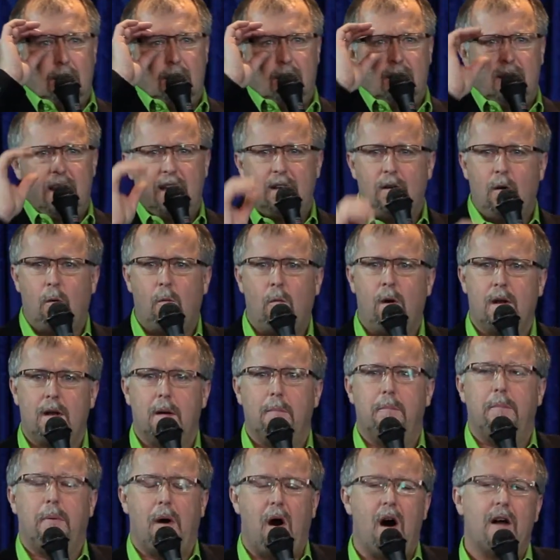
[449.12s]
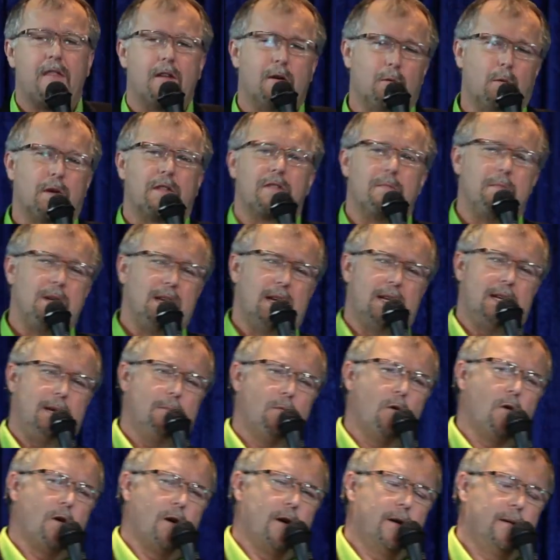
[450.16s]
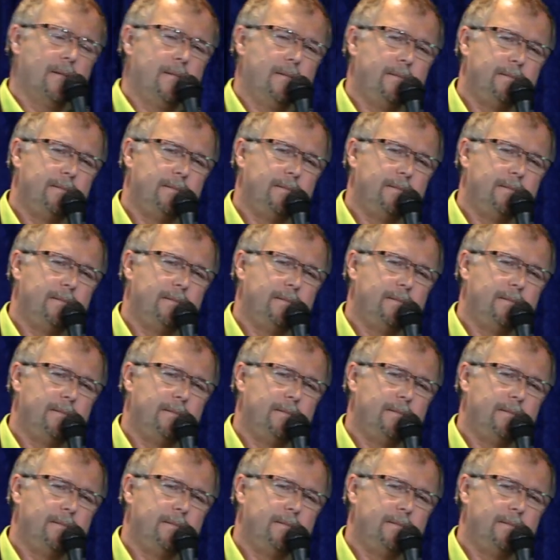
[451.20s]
They don't want to bother with me anymore.